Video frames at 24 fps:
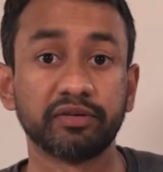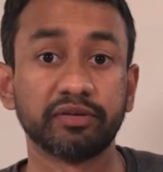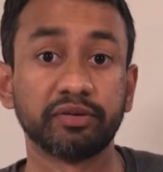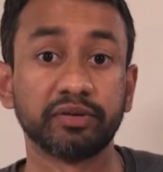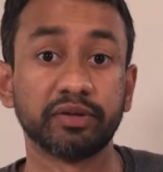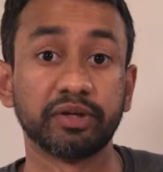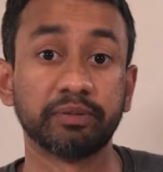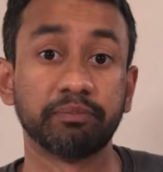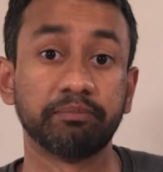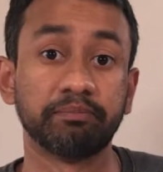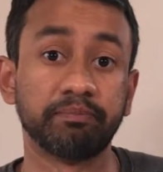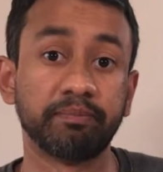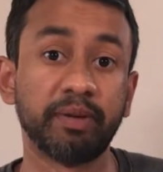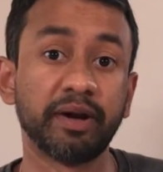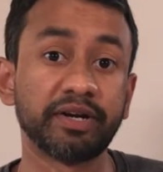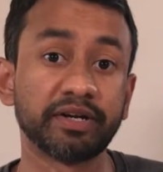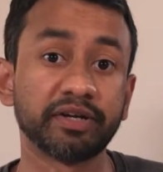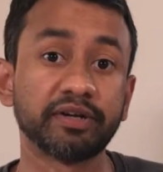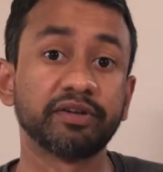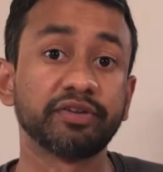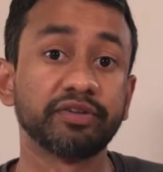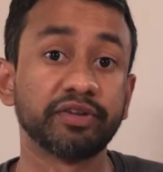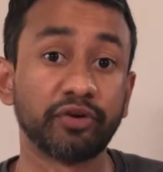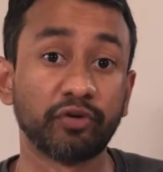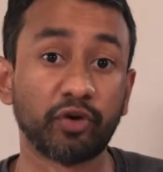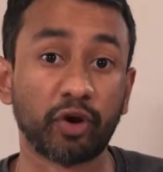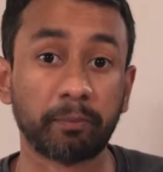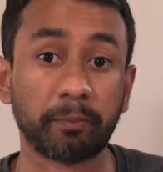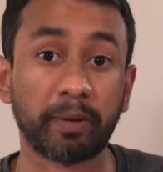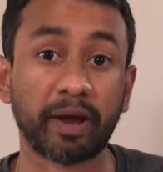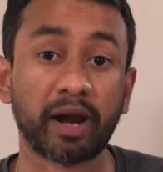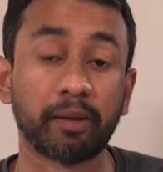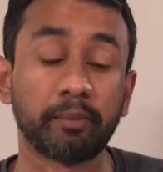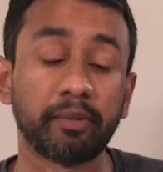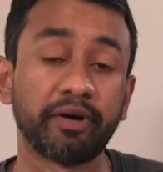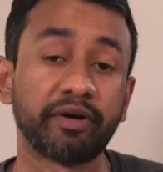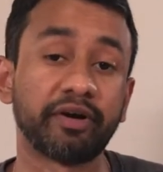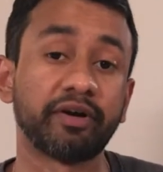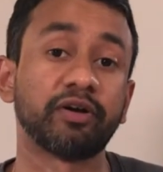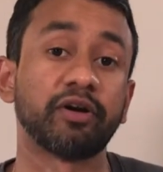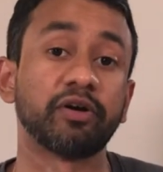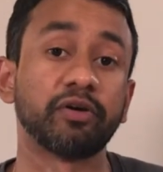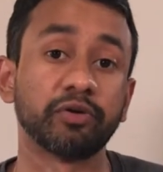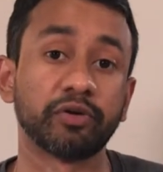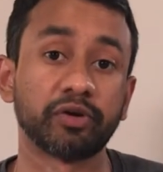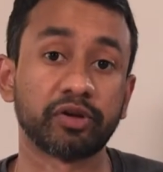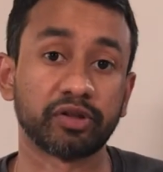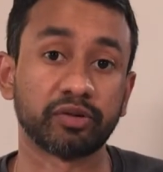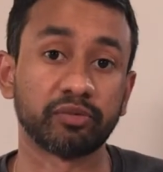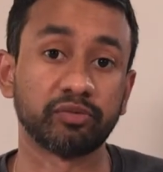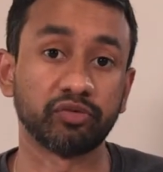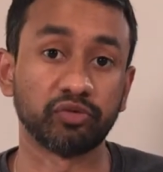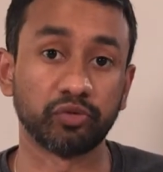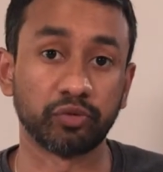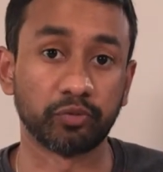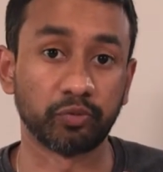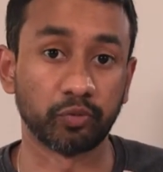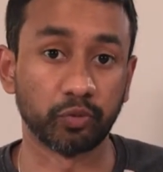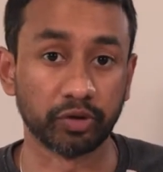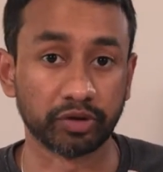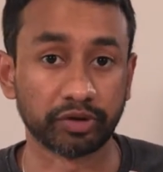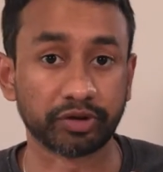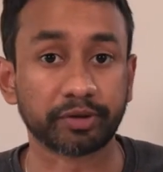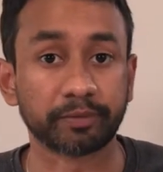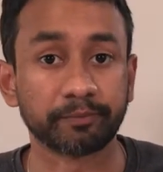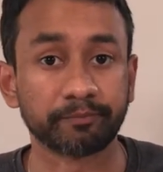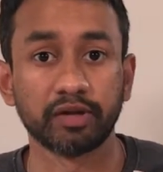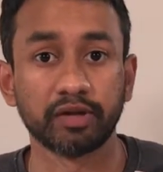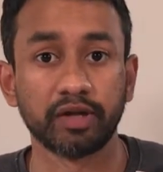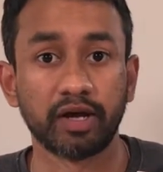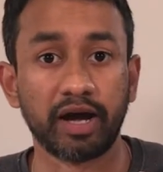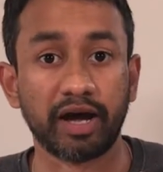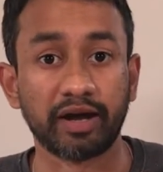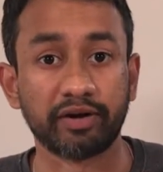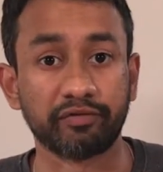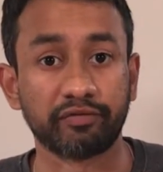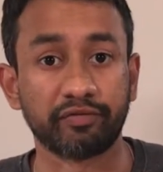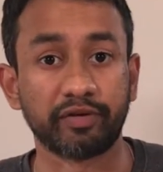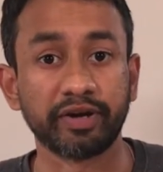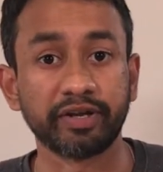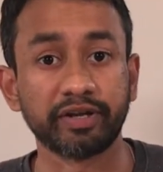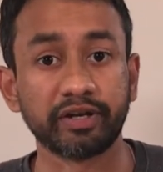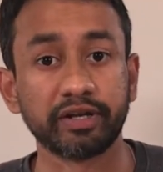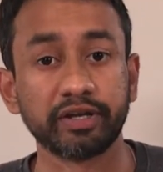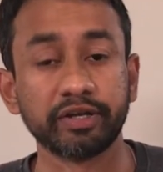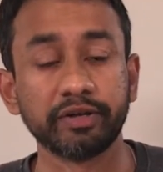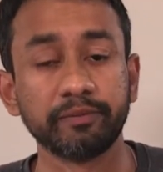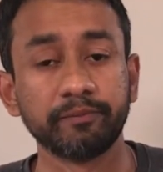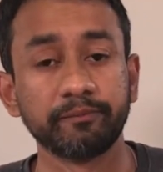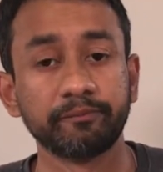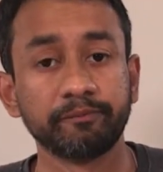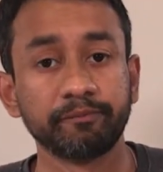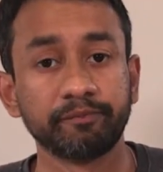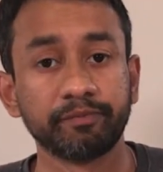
the better the non-parametric algorithms would work. And finally,